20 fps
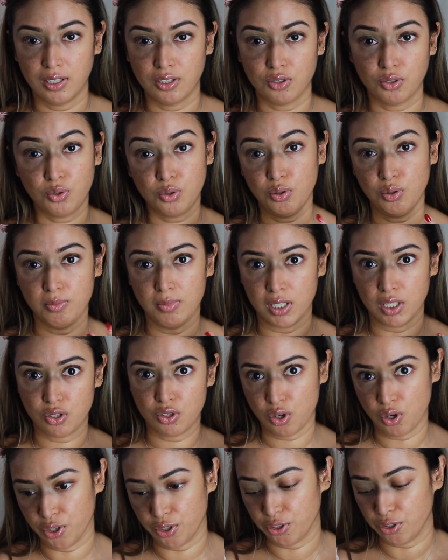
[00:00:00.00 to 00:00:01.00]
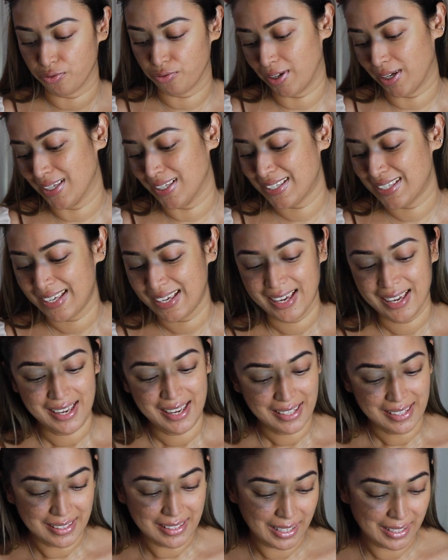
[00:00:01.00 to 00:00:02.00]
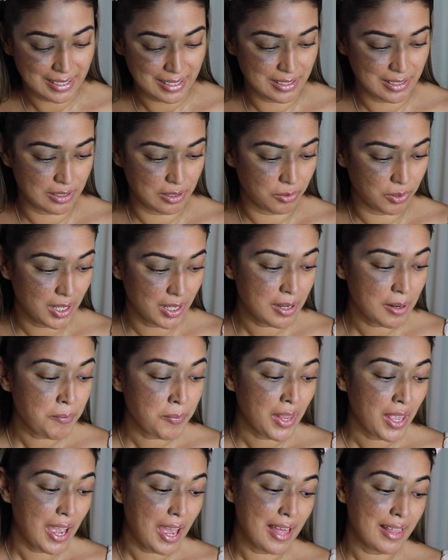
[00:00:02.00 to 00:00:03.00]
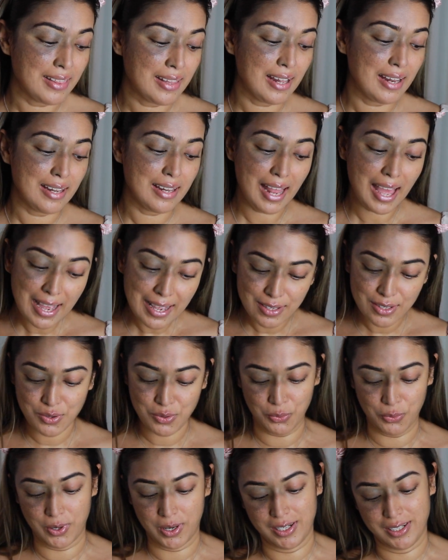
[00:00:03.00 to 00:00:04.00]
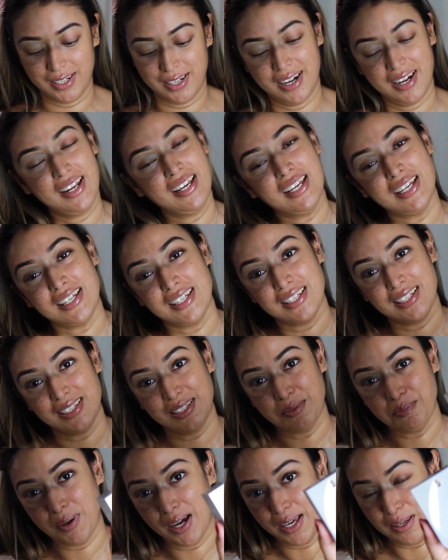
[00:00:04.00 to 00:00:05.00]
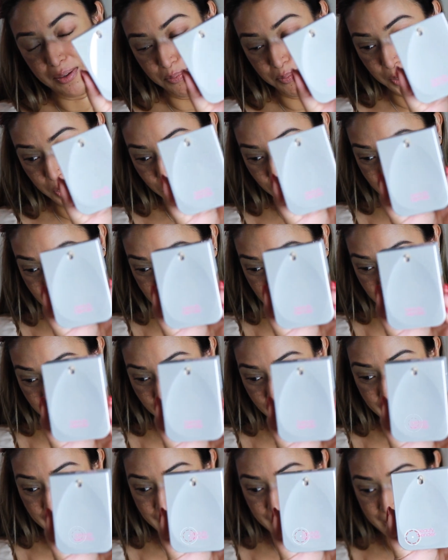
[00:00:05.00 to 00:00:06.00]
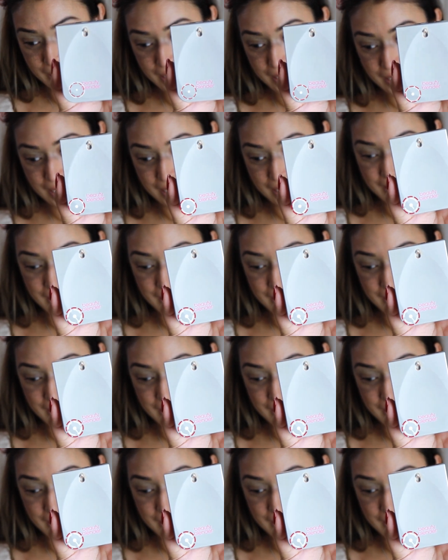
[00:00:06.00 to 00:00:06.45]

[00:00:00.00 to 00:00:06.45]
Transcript: too much on your face. That is the one. And the last one is by Beauty Blender. This